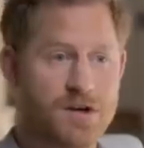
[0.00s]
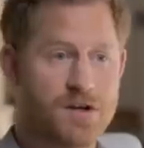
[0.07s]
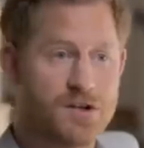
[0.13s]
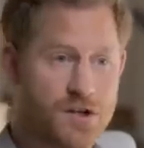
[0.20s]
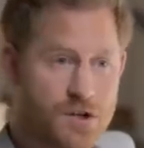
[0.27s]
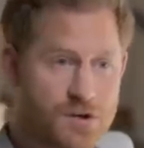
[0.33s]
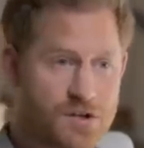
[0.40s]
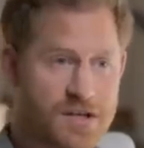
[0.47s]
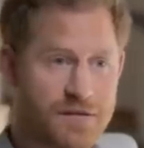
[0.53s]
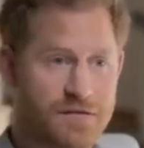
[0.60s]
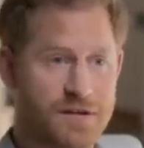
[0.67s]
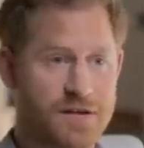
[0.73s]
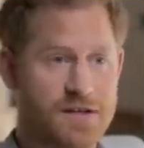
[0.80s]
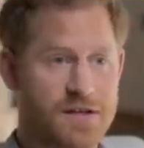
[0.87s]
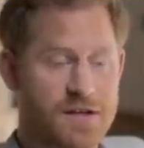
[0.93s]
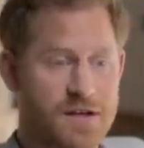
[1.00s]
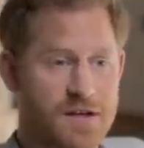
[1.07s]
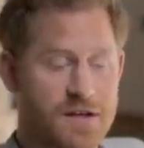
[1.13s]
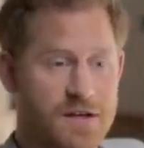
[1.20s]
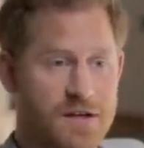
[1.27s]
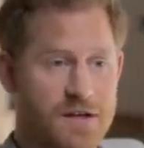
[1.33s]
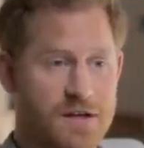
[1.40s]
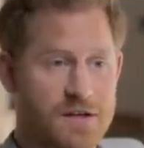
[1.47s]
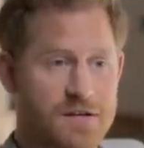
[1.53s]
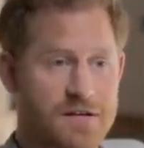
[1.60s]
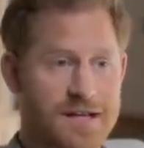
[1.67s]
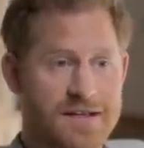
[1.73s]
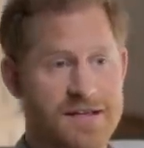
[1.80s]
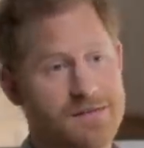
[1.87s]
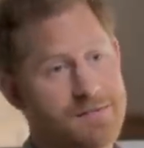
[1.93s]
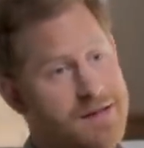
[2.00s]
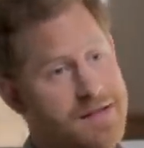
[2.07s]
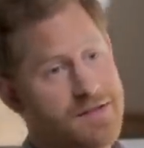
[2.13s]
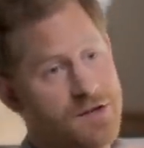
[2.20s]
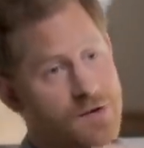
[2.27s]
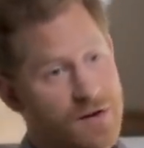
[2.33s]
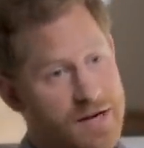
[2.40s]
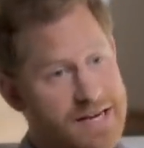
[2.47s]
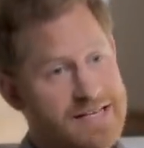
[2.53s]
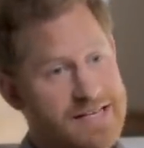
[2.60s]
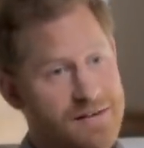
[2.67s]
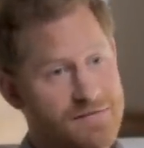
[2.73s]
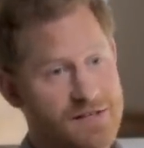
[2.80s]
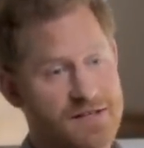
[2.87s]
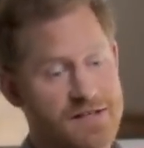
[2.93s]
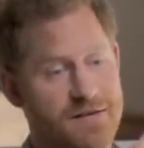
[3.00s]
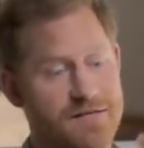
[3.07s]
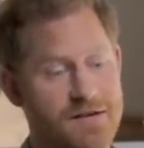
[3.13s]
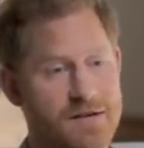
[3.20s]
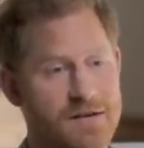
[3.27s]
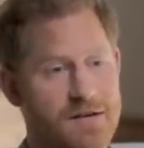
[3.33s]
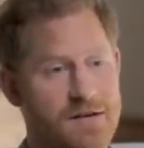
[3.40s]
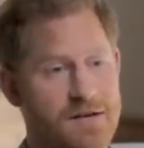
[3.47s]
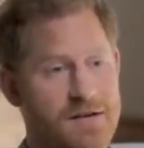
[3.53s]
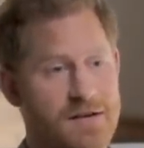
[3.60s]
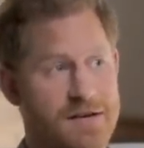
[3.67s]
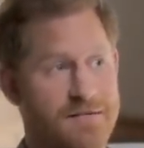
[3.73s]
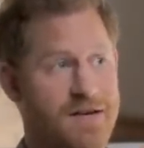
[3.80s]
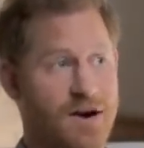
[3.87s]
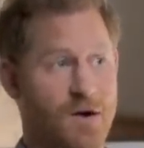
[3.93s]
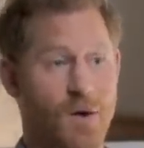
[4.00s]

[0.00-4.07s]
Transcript: the Sussexes offer visions of complaining and narcissism, the